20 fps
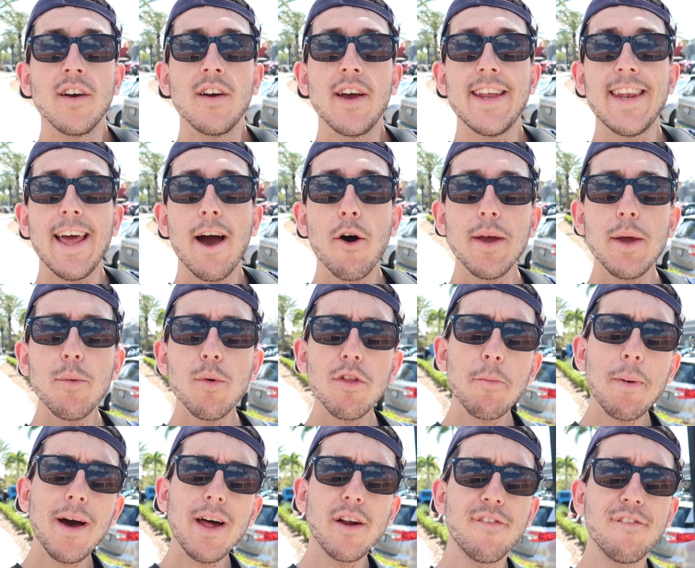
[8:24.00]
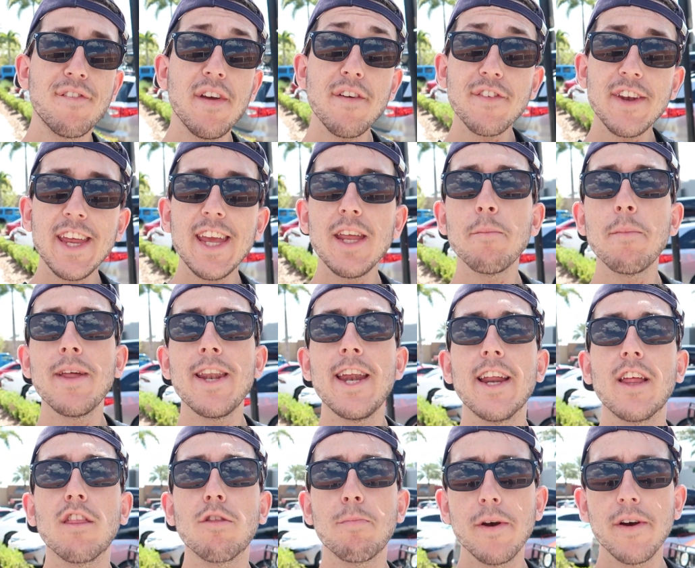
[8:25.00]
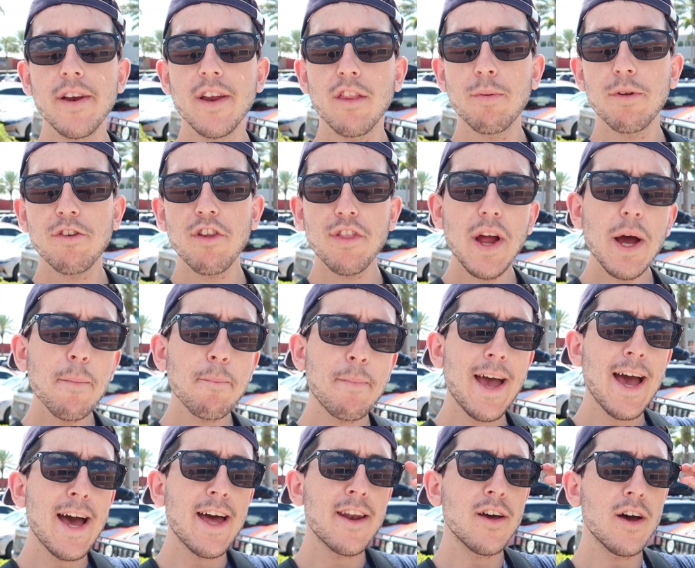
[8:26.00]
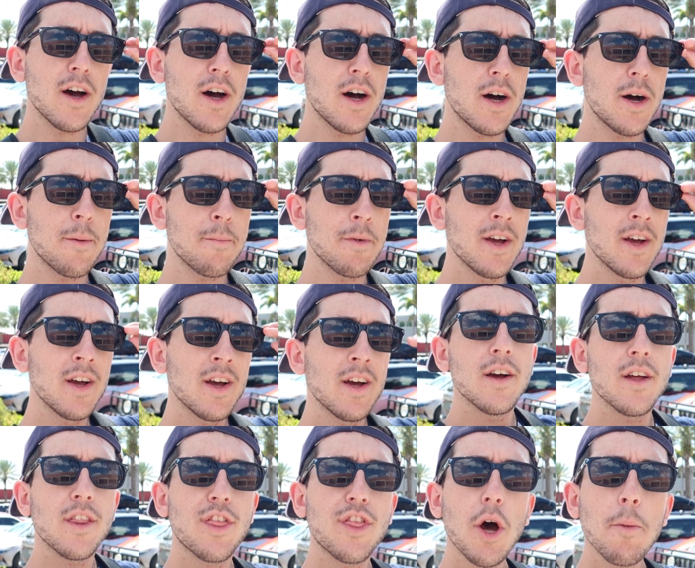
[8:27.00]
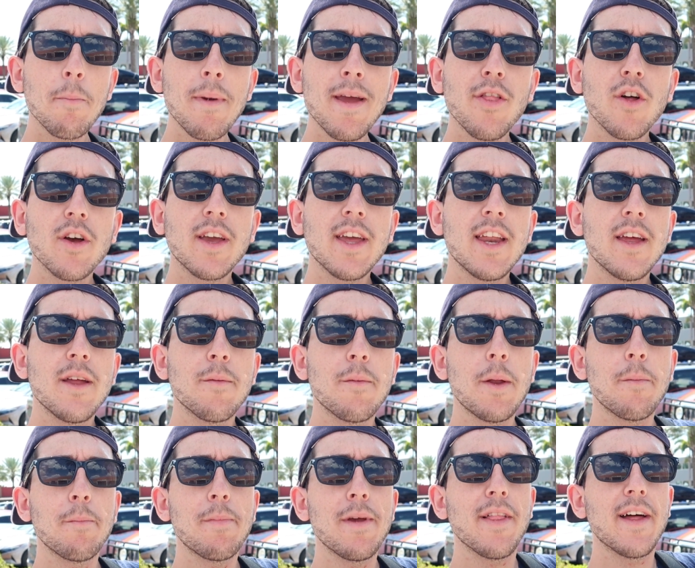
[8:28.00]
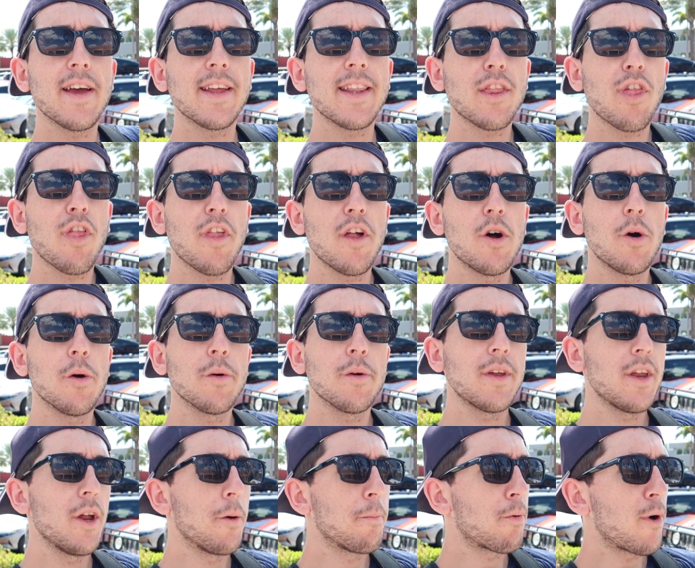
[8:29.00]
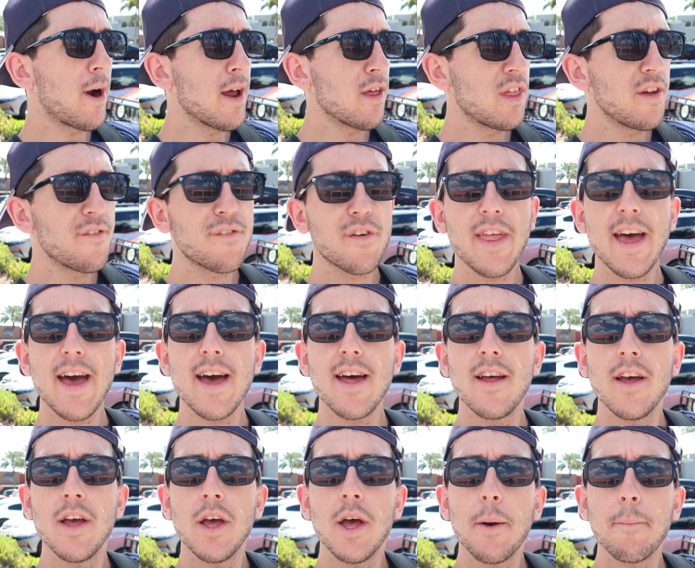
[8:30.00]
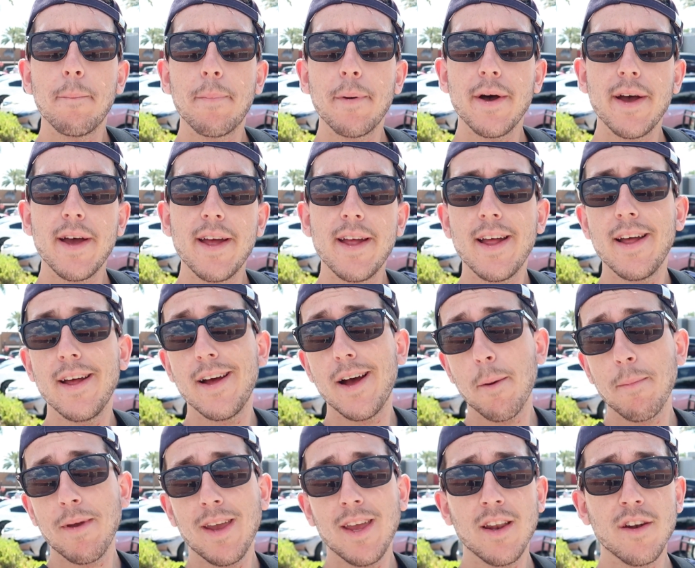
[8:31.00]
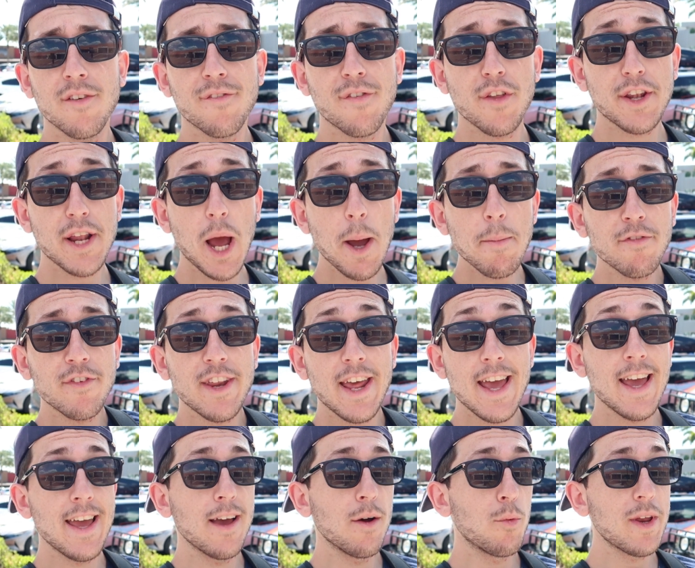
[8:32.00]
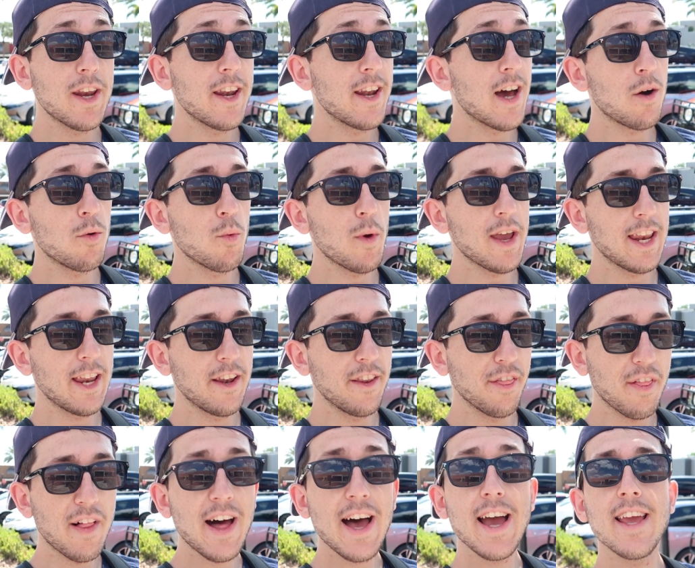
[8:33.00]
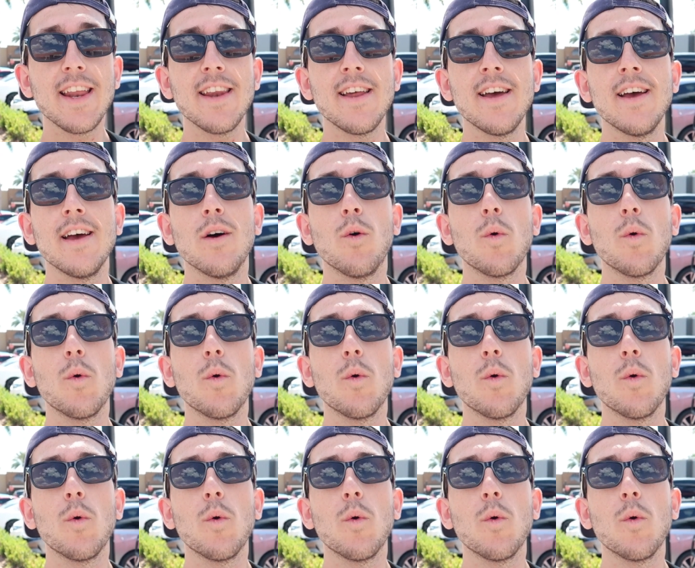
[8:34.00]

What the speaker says: And now it was about a 15-minute experience, which is not bad. Some may look at it and be like, that's a little, pricey for that. But I mean, for the time of day, we did not wait in line.